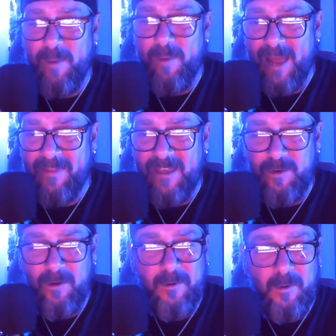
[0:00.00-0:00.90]
me, and I think
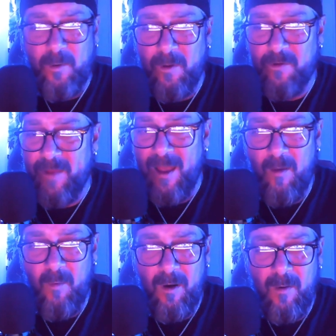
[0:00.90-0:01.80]
you can Google us now.
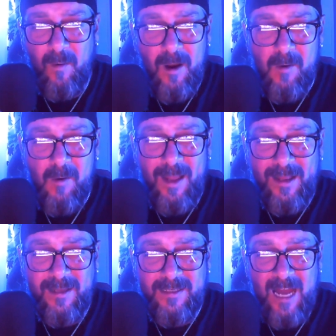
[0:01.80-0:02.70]
We're we're like
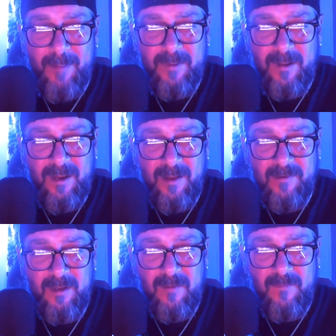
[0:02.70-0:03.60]
on top of the
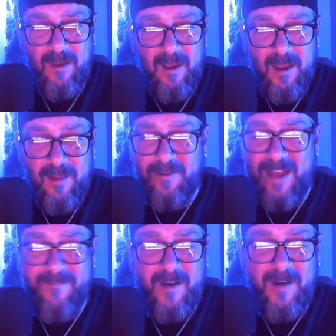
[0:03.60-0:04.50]
list of. There's
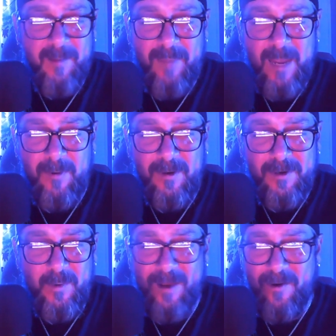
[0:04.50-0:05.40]
not very Sweet. many people that
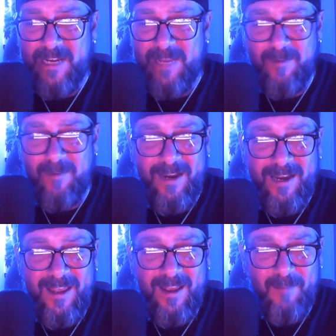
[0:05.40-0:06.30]
do Inner Demon
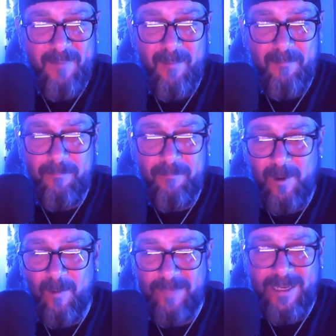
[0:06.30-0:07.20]
Media, but you
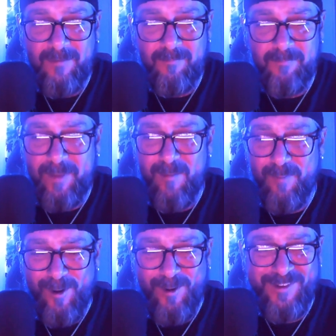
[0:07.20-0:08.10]
know me being
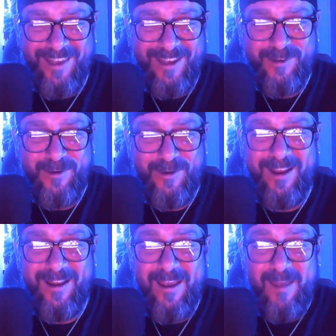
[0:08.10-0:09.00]
ballsy and doing
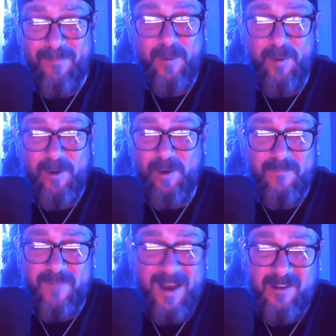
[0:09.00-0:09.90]
it. But we, you can
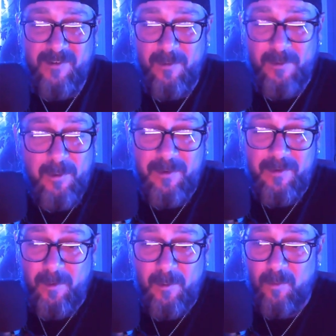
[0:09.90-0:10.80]
find us on Google. This
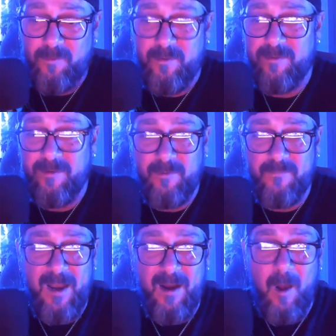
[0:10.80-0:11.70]
Google search is you'll
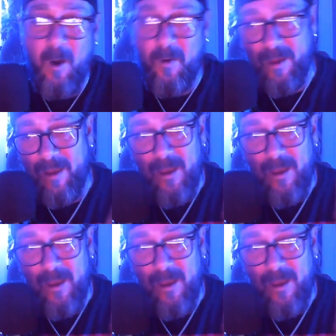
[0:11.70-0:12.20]
find all the